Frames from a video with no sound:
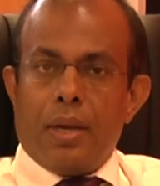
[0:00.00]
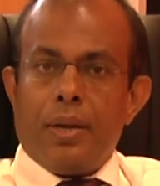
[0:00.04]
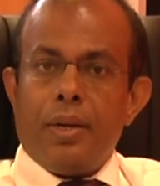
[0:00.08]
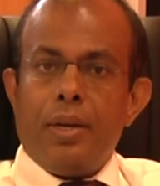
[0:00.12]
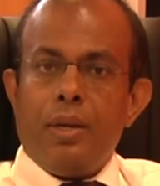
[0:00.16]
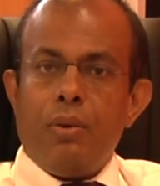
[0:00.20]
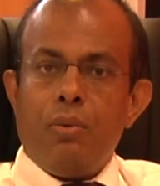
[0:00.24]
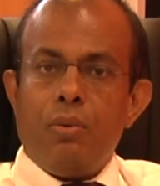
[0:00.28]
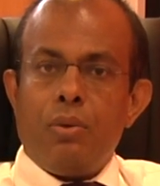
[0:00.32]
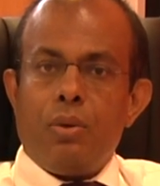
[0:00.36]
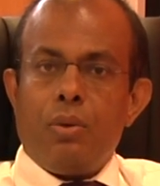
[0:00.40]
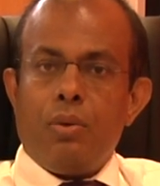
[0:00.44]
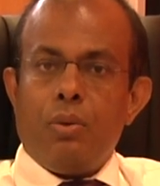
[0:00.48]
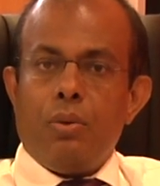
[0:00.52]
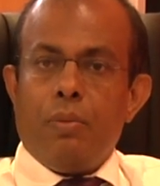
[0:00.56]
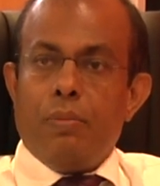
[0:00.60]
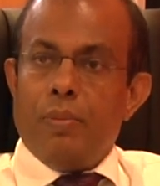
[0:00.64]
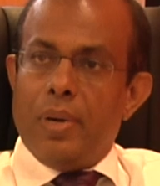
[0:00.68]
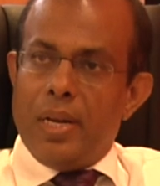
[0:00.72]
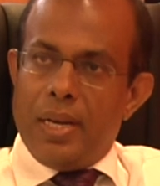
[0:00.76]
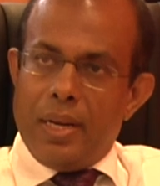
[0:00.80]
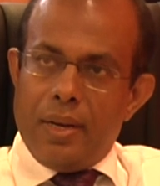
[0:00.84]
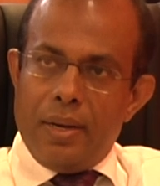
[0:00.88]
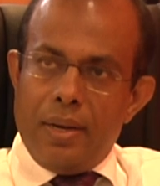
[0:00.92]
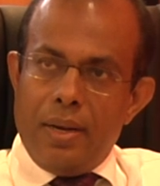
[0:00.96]
due to
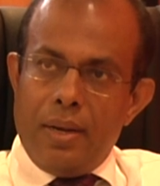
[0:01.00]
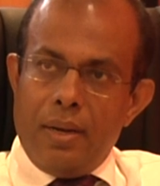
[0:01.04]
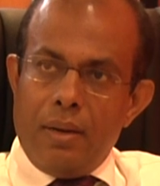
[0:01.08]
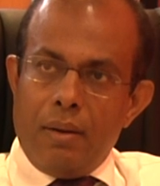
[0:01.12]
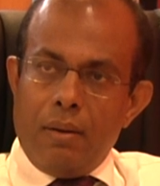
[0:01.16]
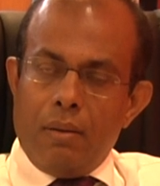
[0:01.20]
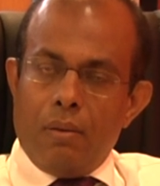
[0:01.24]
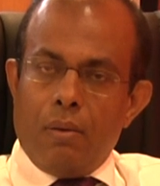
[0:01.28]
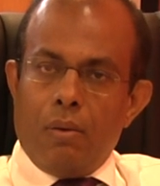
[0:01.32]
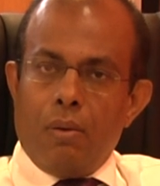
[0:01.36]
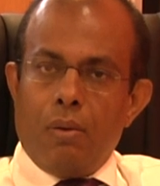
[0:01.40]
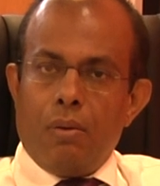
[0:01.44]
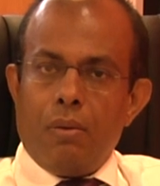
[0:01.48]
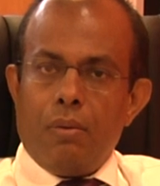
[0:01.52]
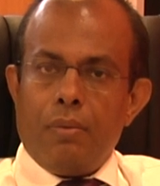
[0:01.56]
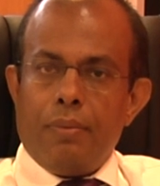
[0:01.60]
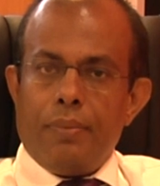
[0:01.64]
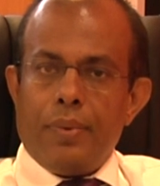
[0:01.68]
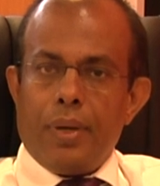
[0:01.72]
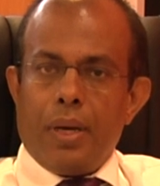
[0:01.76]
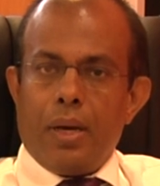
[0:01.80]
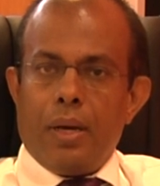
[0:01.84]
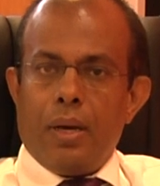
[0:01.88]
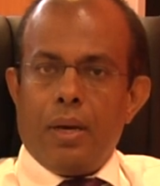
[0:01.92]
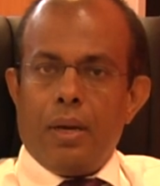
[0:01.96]
bleeding or
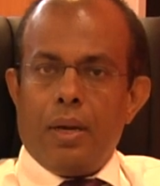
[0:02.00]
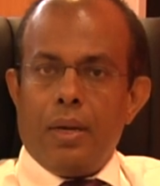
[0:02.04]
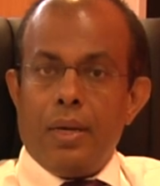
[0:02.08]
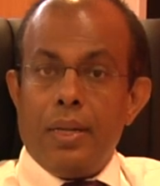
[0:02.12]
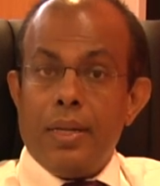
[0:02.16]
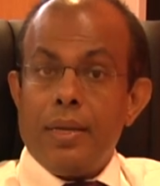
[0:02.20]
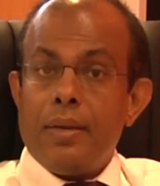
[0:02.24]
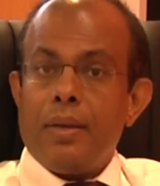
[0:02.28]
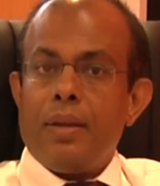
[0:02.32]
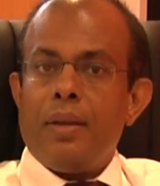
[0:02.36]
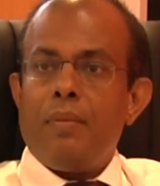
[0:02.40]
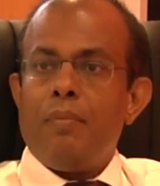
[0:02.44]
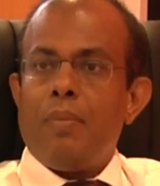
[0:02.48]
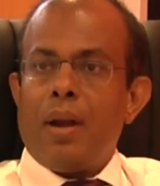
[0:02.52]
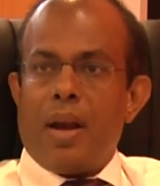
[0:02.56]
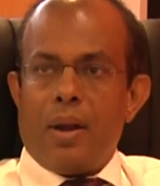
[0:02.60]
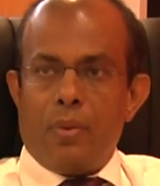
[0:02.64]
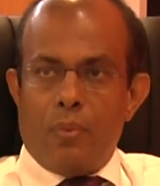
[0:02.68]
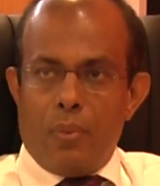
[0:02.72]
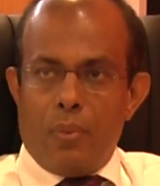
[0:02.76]
leak in blood